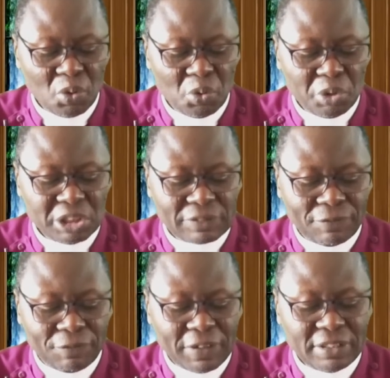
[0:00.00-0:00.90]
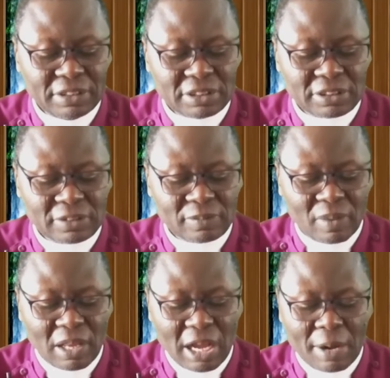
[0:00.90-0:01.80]
who is faint
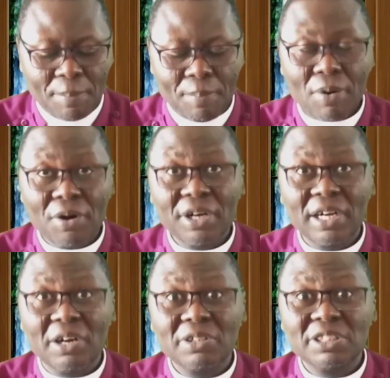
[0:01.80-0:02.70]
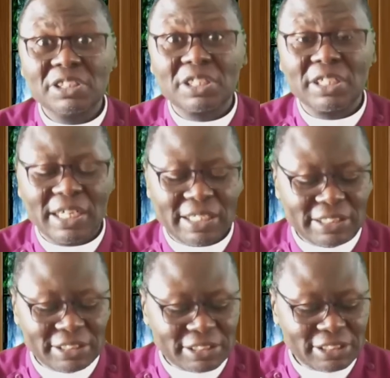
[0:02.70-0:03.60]
and pouring out his
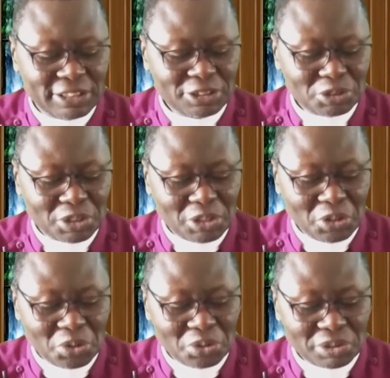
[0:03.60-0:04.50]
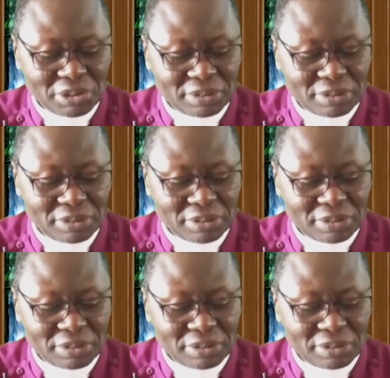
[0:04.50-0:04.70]
cries to the Lord.